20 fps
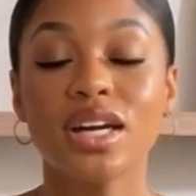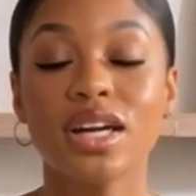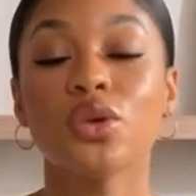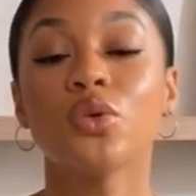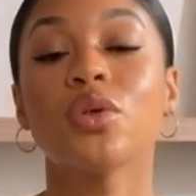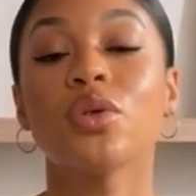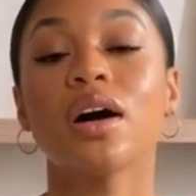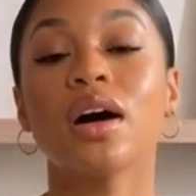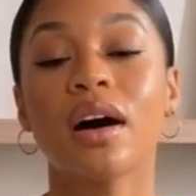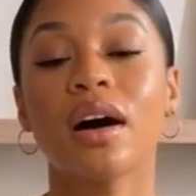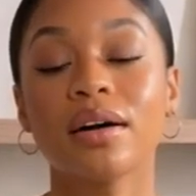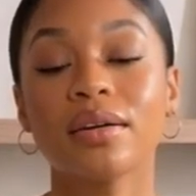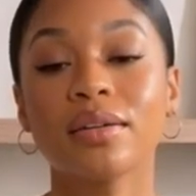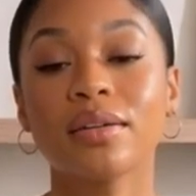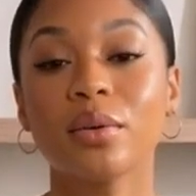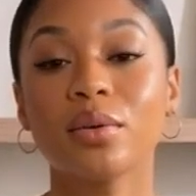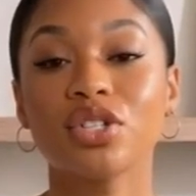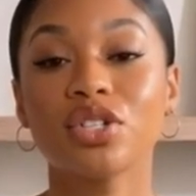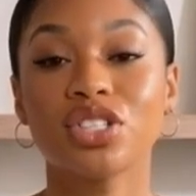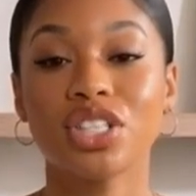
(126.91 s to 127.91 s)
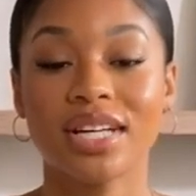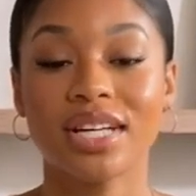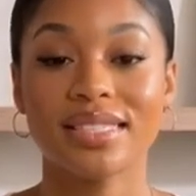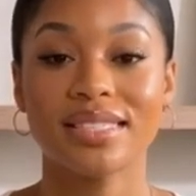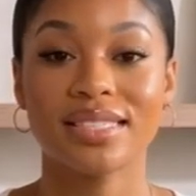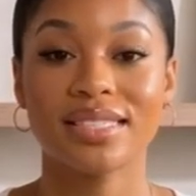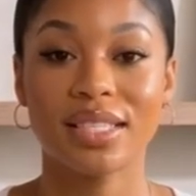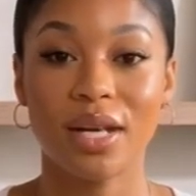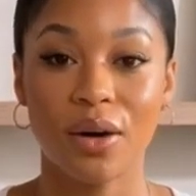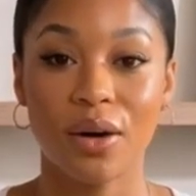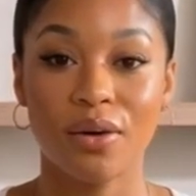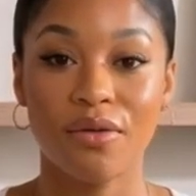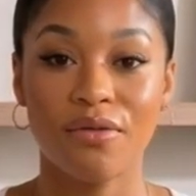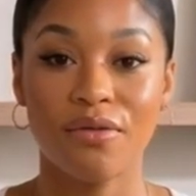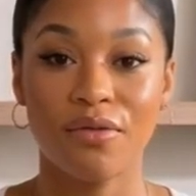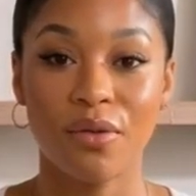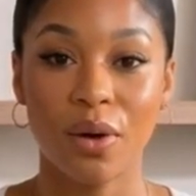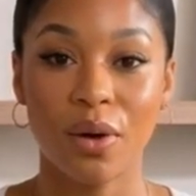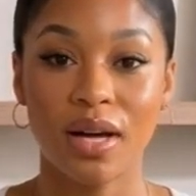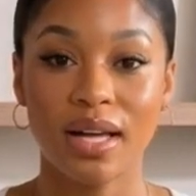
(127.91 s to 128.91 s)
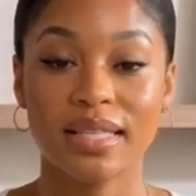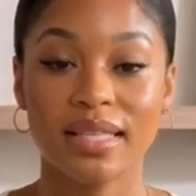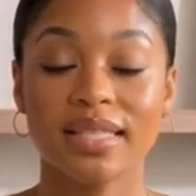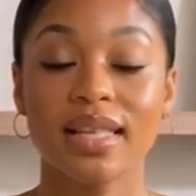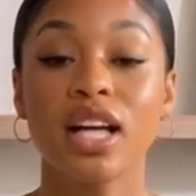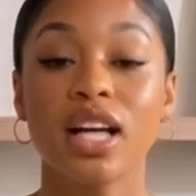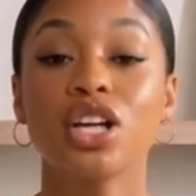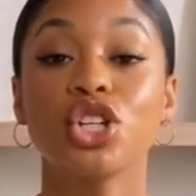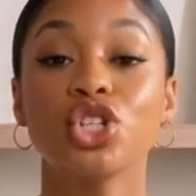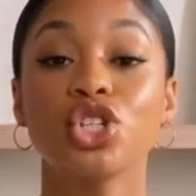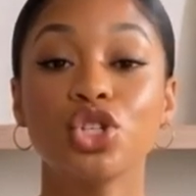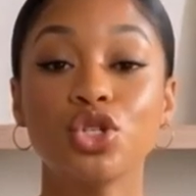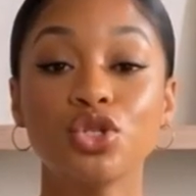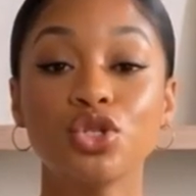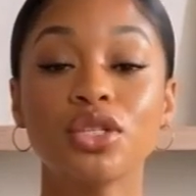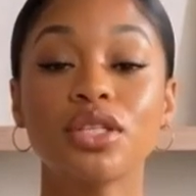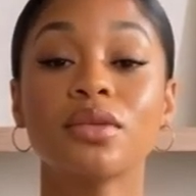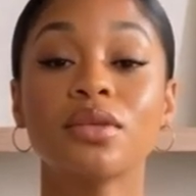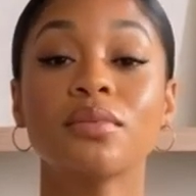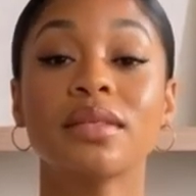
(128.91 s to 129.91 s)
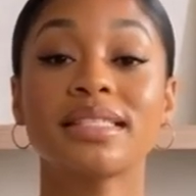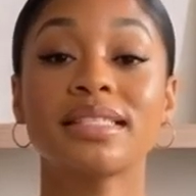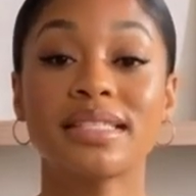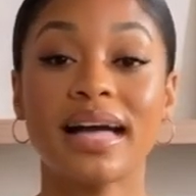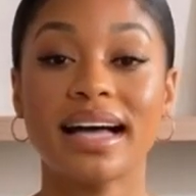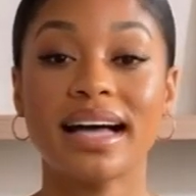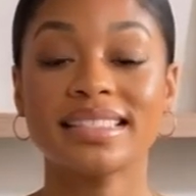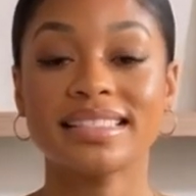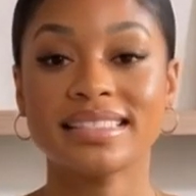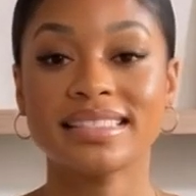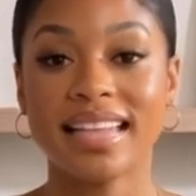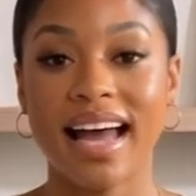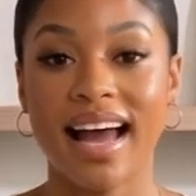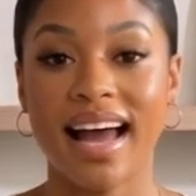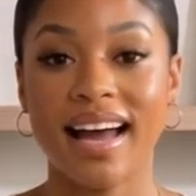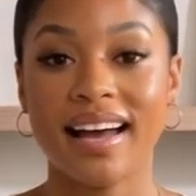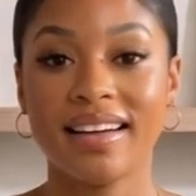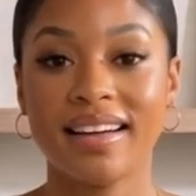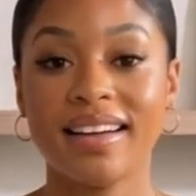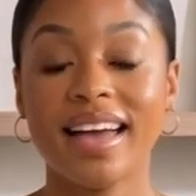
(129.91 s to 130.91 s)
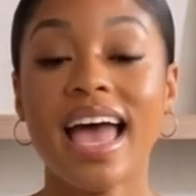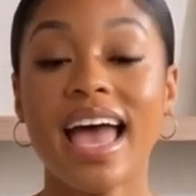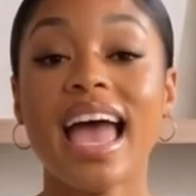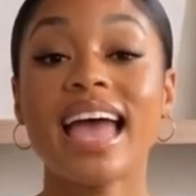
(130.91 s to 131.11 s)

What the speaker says: You can also adjust the tone of voice, choose the response style,